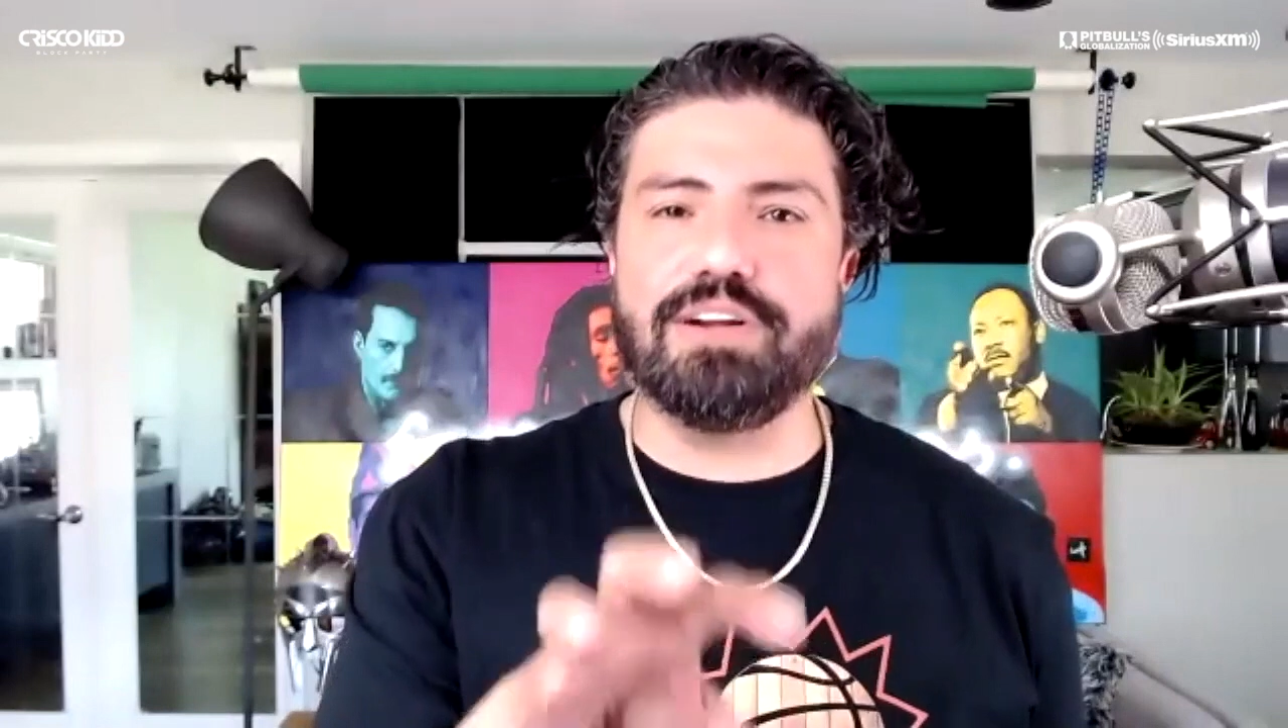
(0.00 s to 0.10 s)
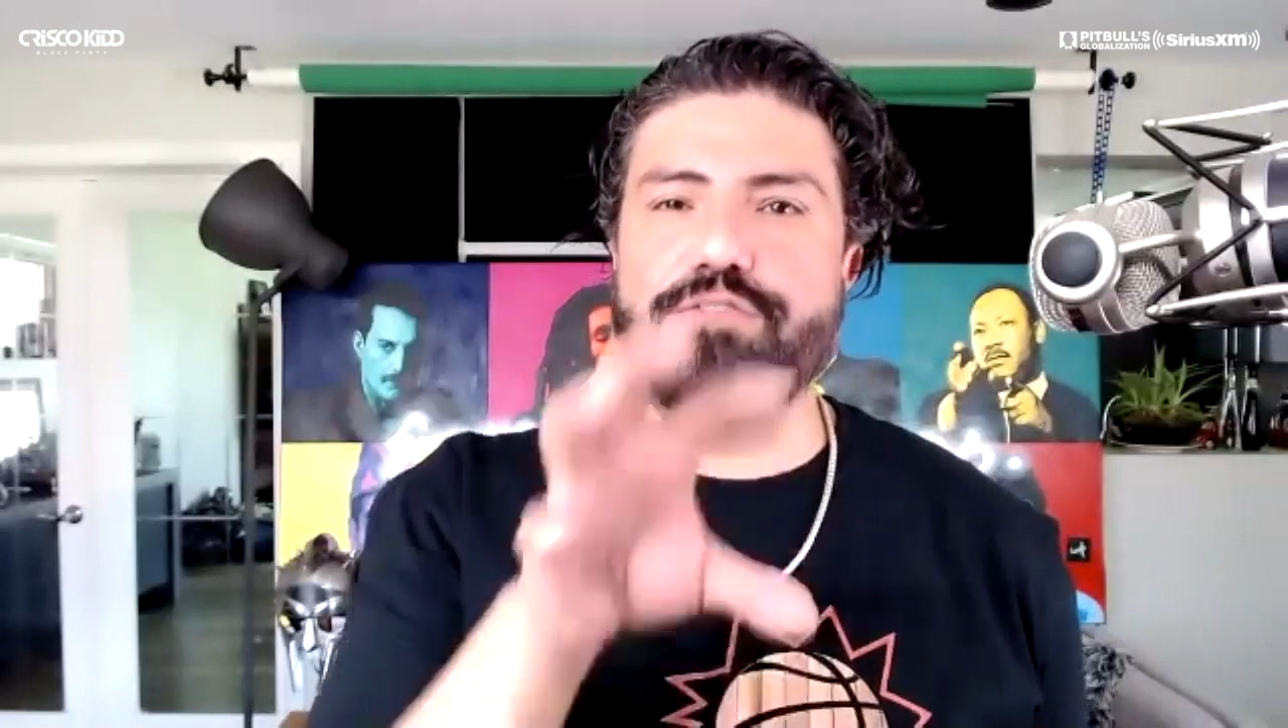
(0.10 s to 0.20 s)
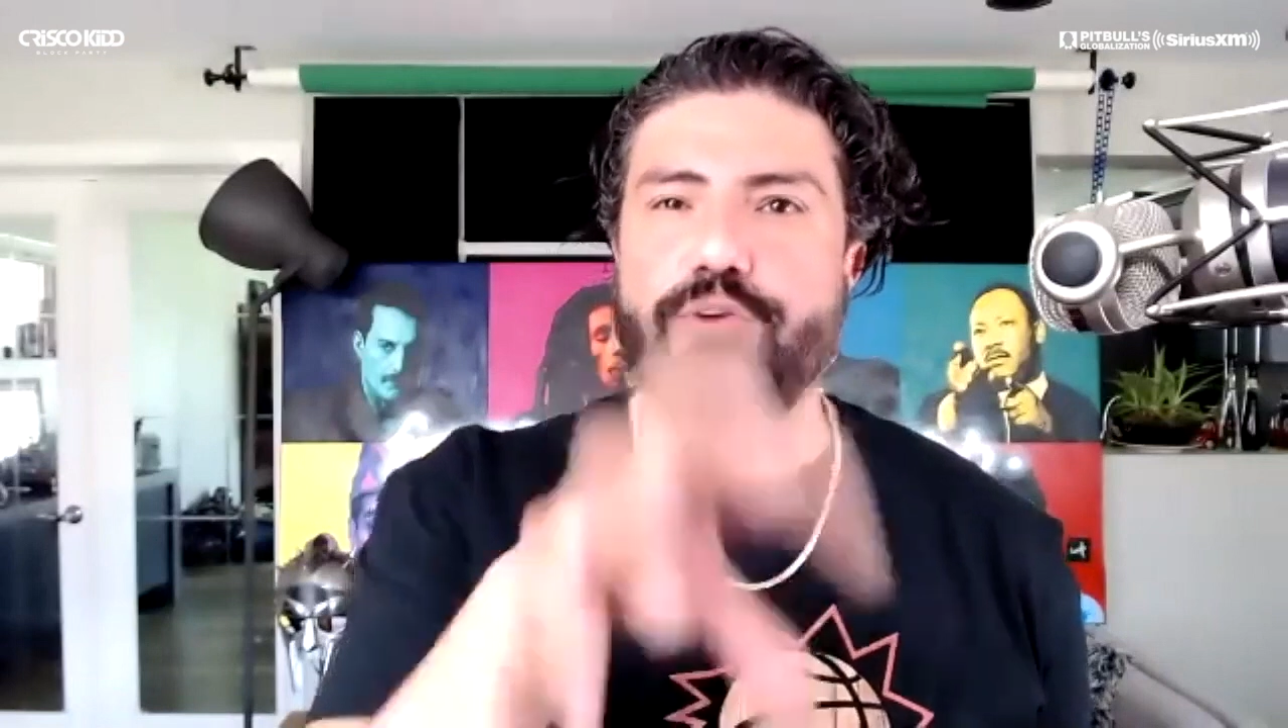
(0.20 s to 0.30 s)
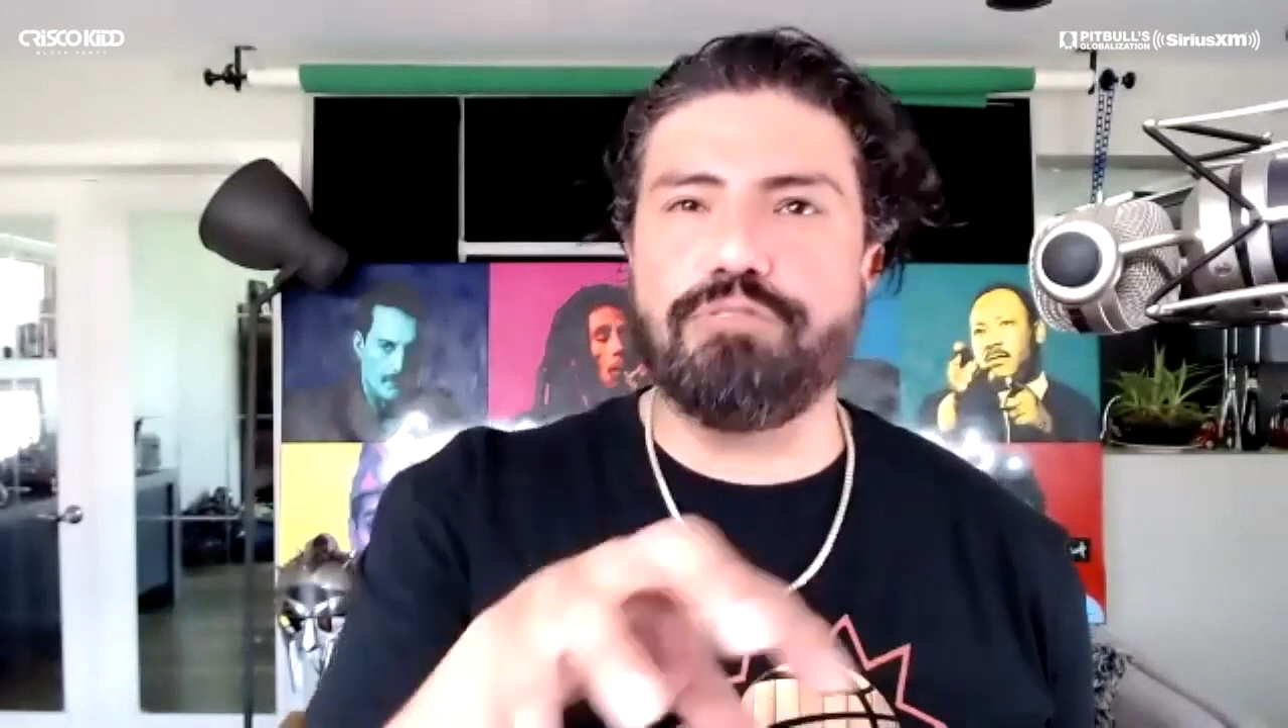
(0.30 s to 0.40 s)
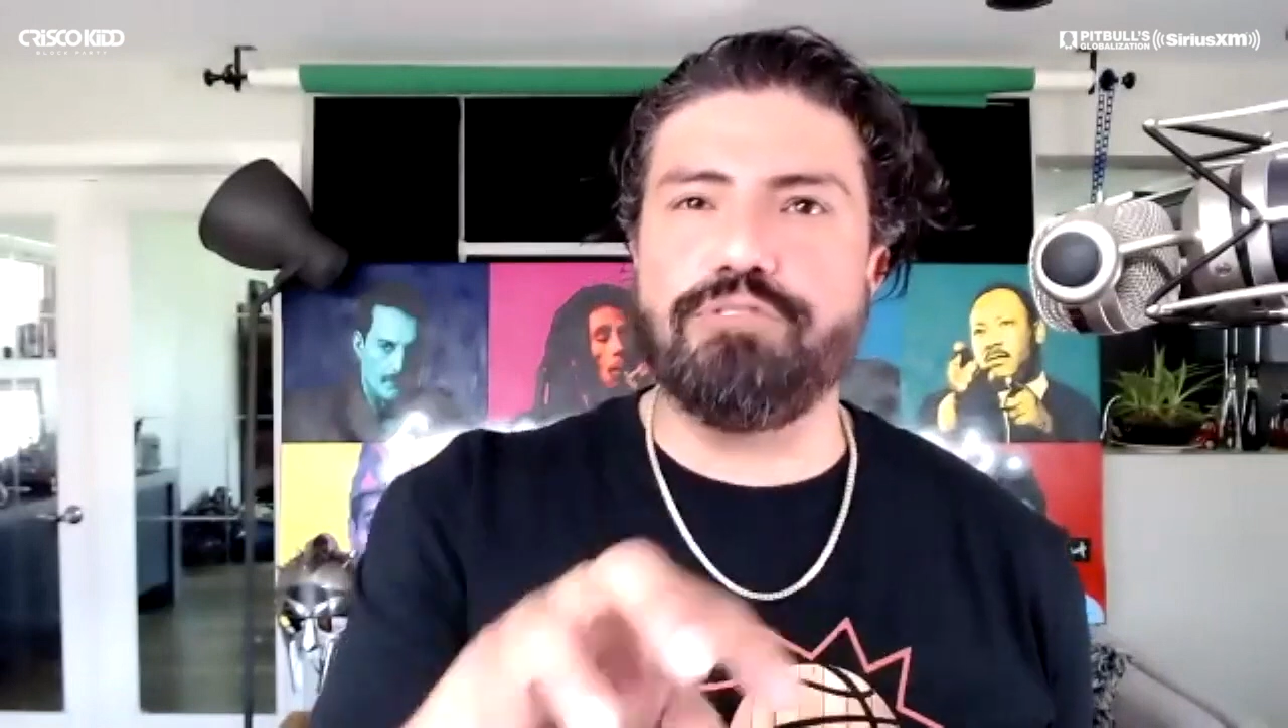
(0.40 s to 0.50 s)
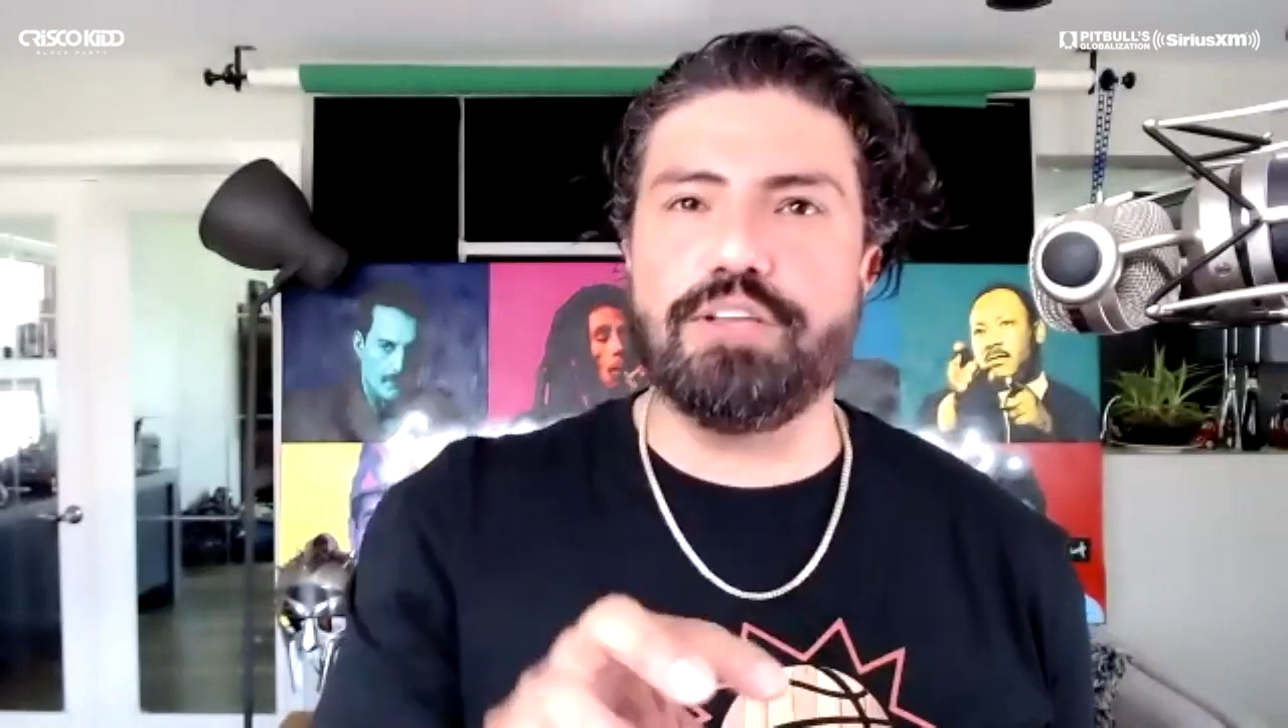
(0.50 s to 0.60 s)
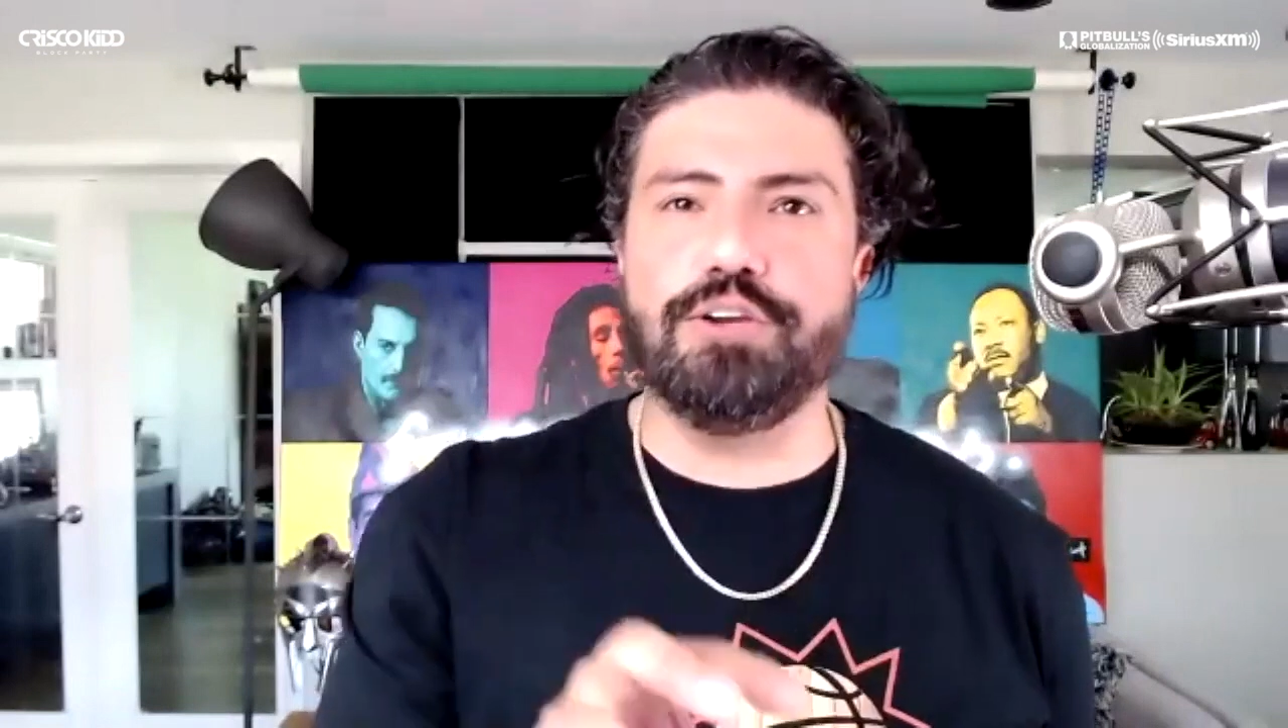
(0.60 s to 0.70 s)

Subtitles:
the forefront.